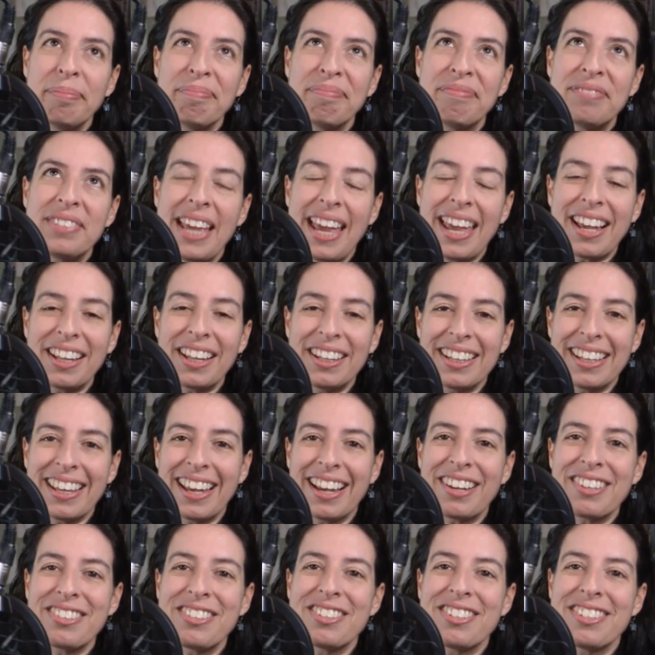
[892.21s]
take on the
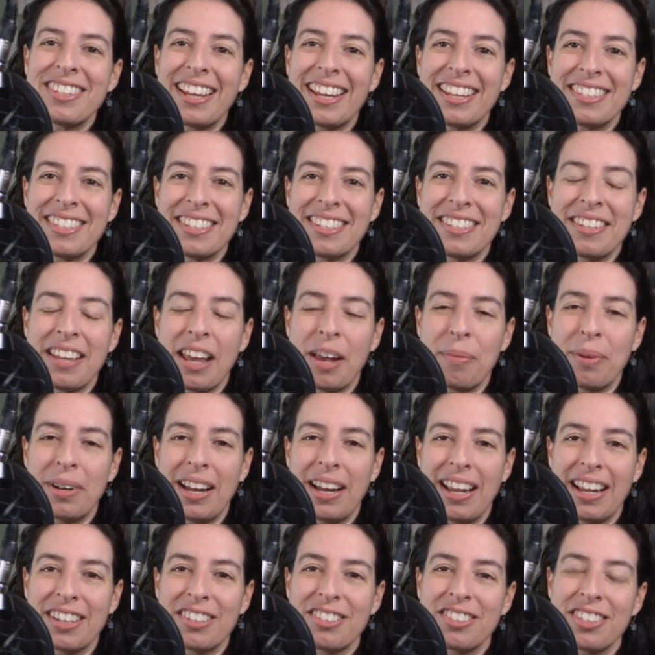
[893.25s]
exercise this time when I
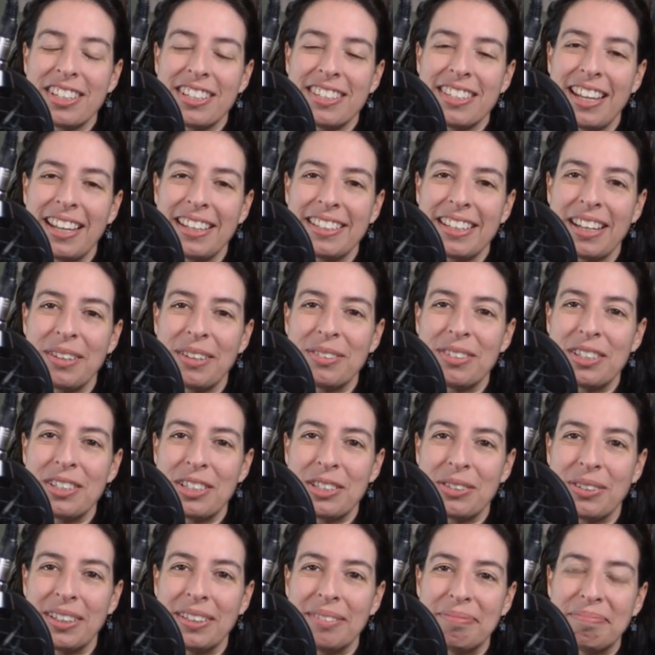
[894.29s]
actually sat down to
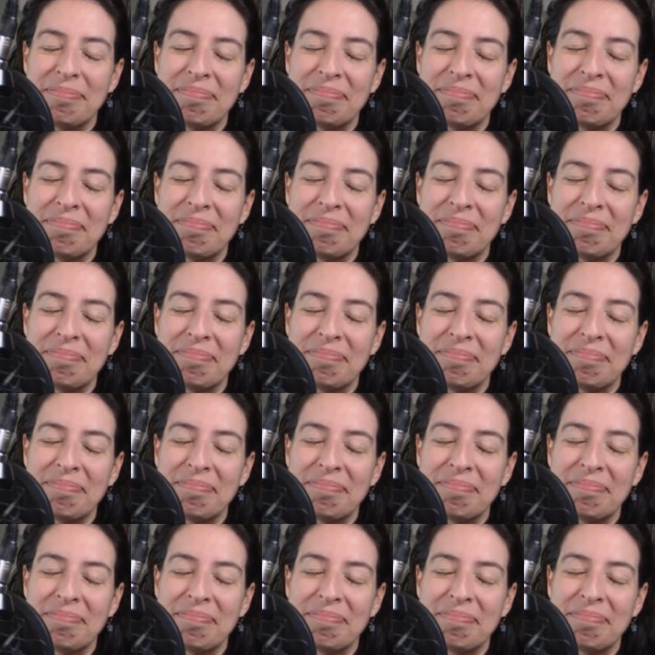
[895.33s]
do it.